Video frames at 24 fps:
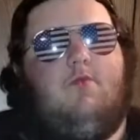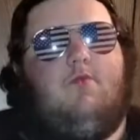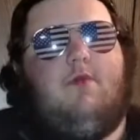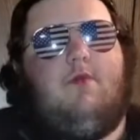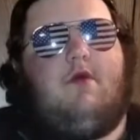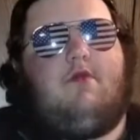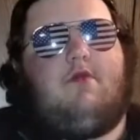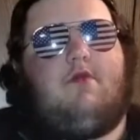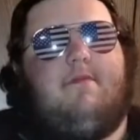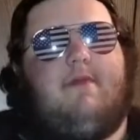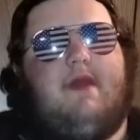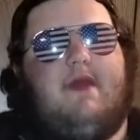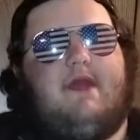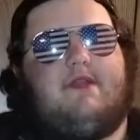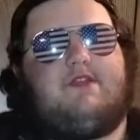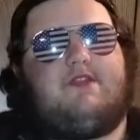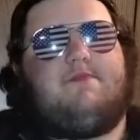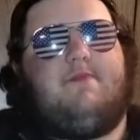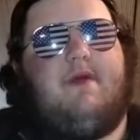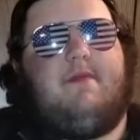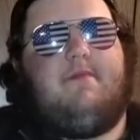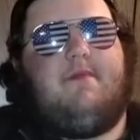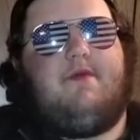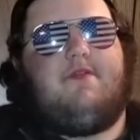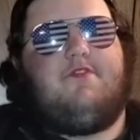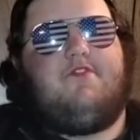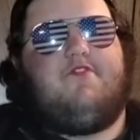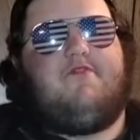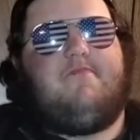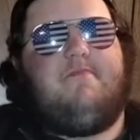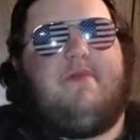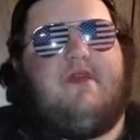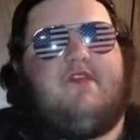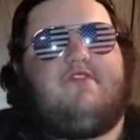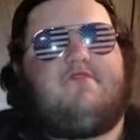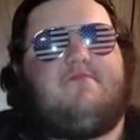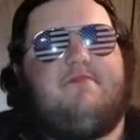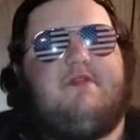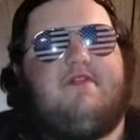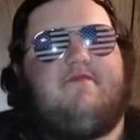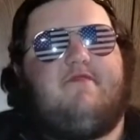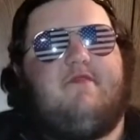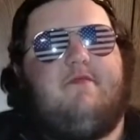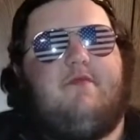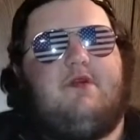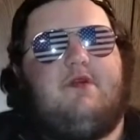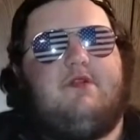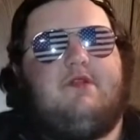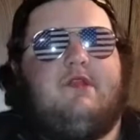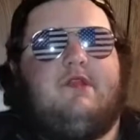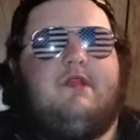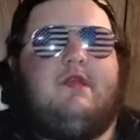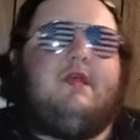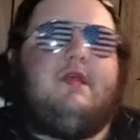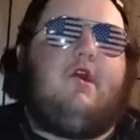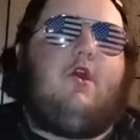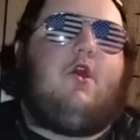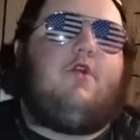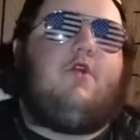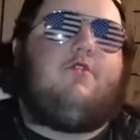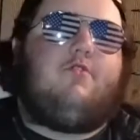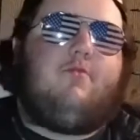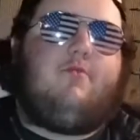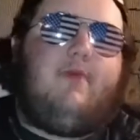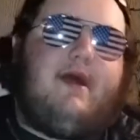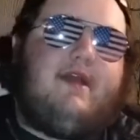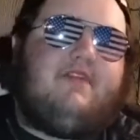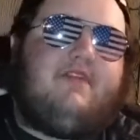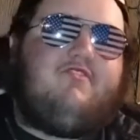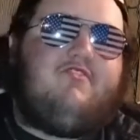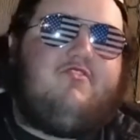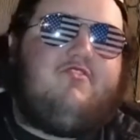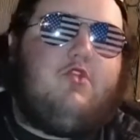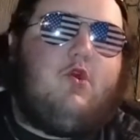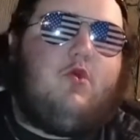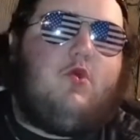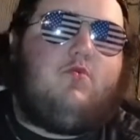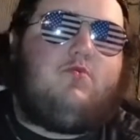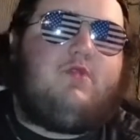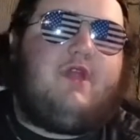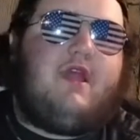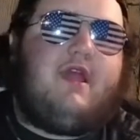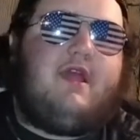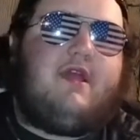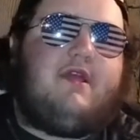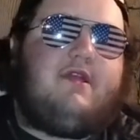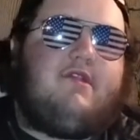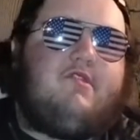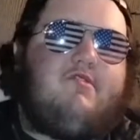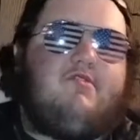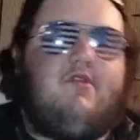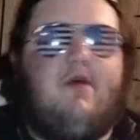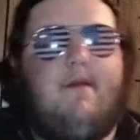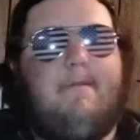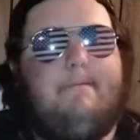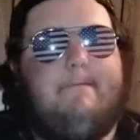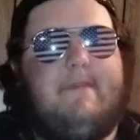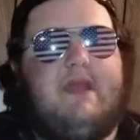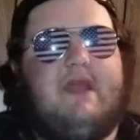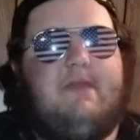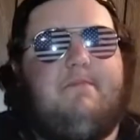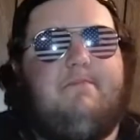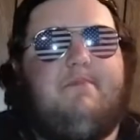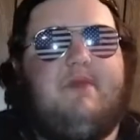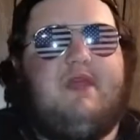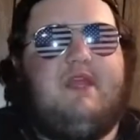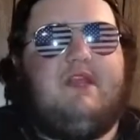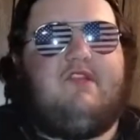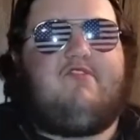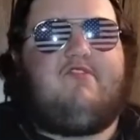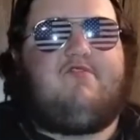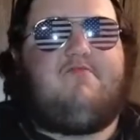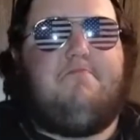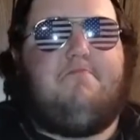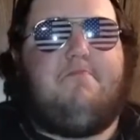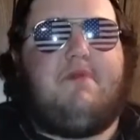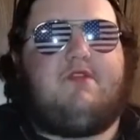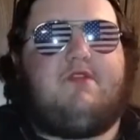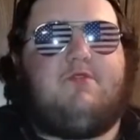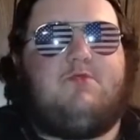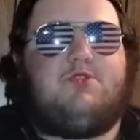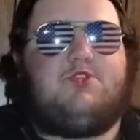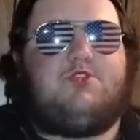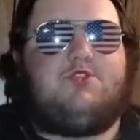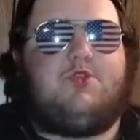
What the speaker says: Welcome back to my mother's basement, everyone. Otherwise known as Big Pete's Metal